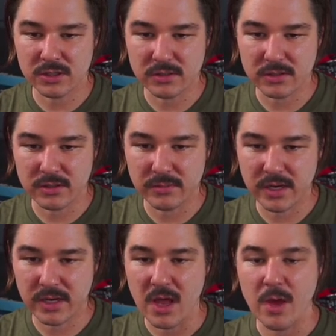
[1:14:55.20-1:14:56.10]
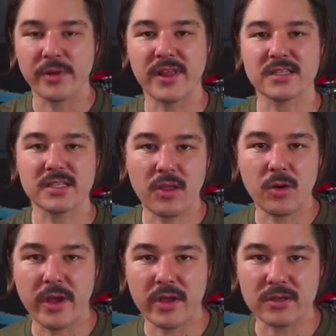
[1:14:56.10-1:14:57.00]
you in a minute. But that's another way
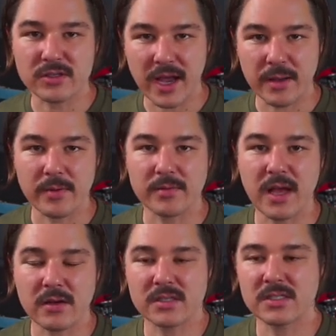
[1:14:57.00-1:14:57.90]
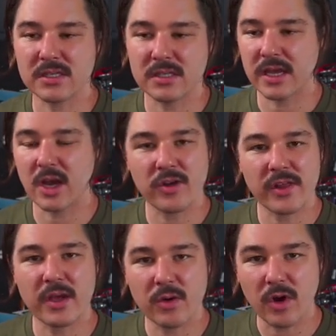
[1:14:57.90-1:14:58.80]
you can track people down to see, like, are
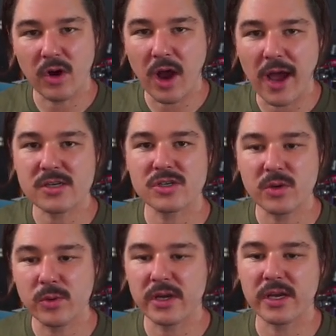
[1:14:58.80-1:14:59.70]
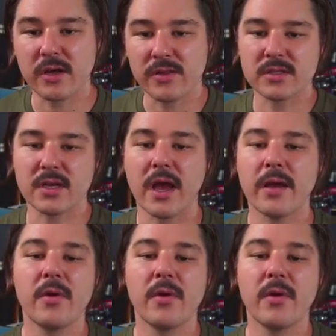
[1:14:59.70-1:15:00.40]
they actually working all the time?